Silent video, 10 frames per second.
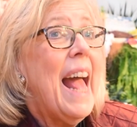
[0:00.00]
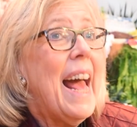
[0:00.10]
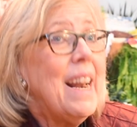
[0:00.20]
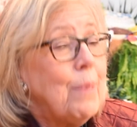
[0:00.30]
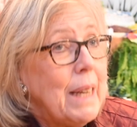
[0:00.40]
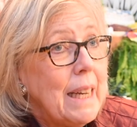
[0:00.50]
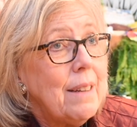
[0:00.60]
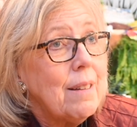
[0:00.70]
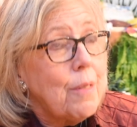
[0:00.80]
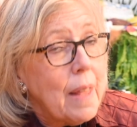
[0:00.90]
And we
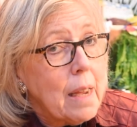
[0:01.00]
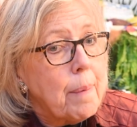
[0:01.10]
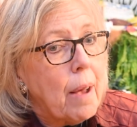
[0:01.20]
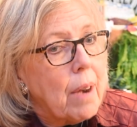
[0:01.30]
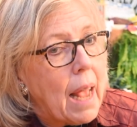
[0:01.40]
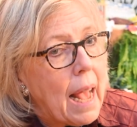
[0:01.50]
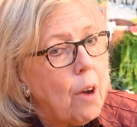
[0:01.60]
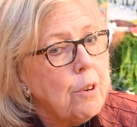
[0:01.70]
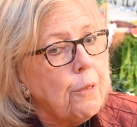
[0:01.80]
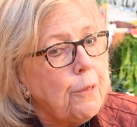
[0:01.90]
need to think about
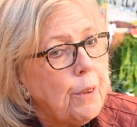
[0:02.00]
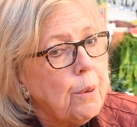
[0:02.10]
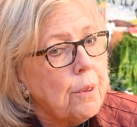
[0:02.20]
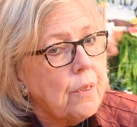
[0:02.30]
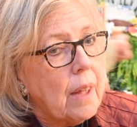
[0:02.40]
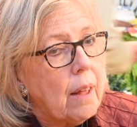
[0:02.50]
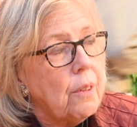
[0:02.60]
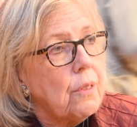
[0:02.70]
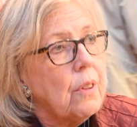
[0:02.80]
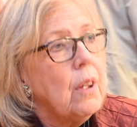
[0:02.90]
how do fuel
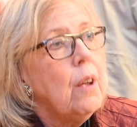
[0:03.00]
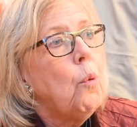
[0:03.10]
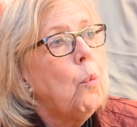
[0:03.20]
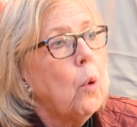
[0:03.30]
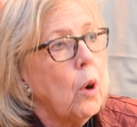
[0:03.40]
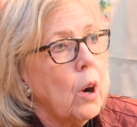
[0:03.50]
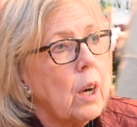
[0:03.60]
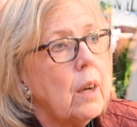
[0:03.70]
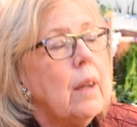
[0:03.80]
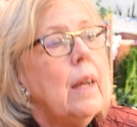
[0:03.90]
cells work